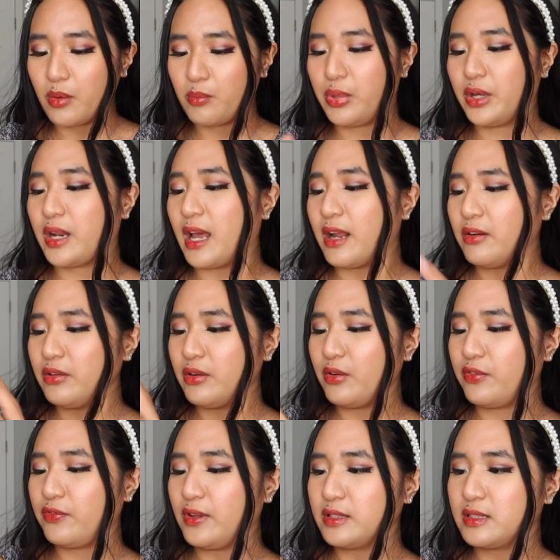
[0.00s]
But I don't know
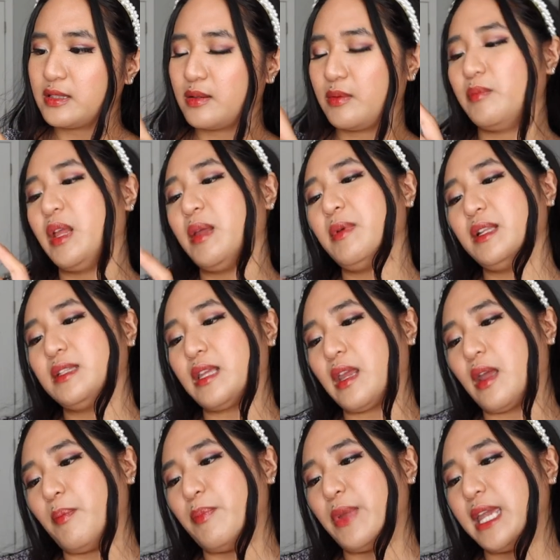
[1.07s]
if that's, maybe it's
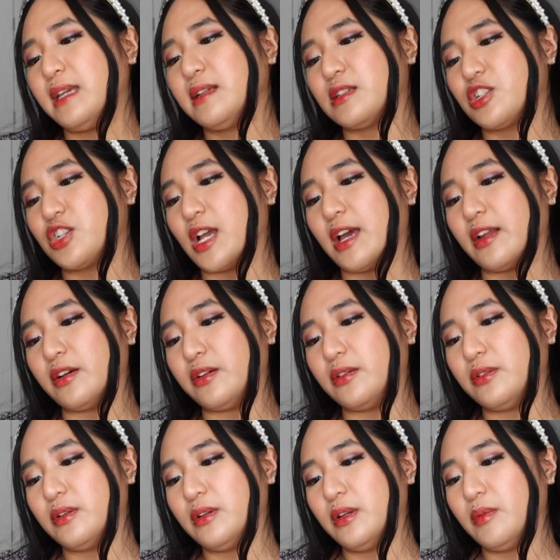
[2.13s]
like a baked
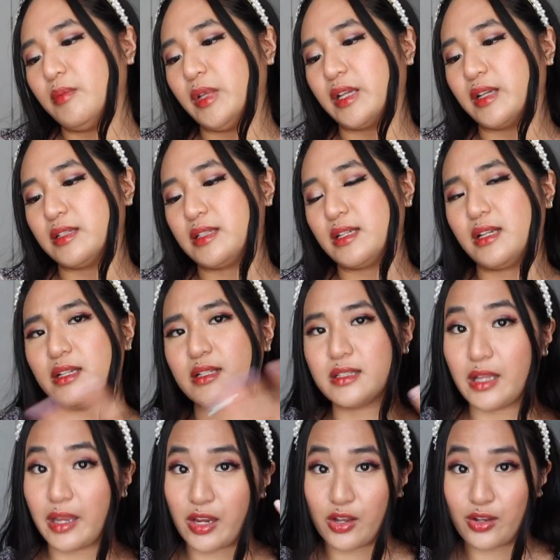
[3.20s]
shadow because it is
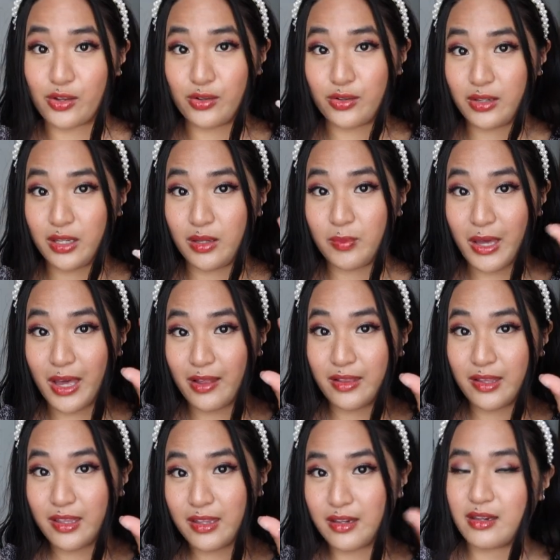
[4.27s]
like a cookie
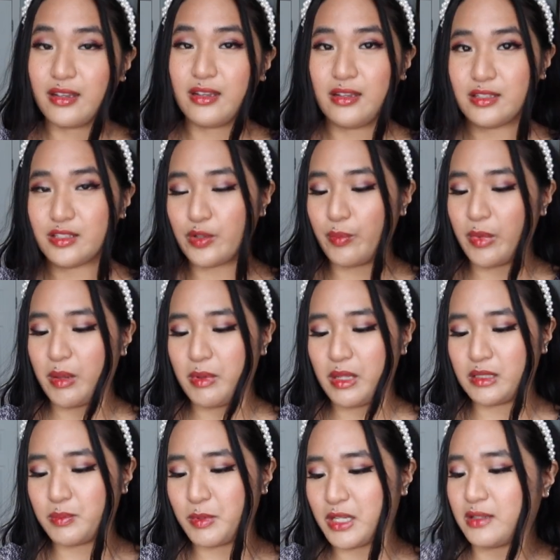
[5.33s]
palette. So maybe
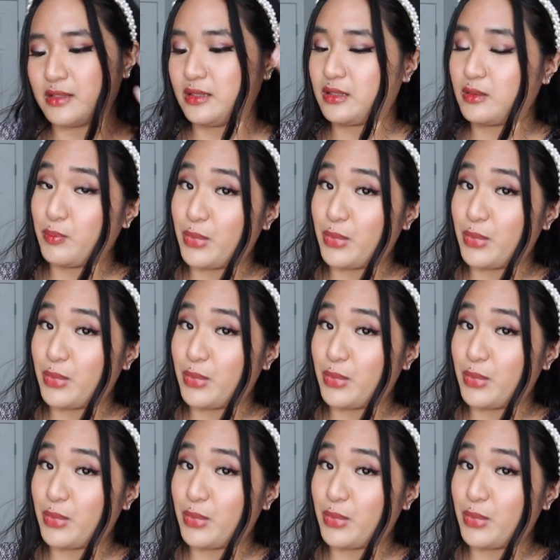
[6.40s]
it's because it's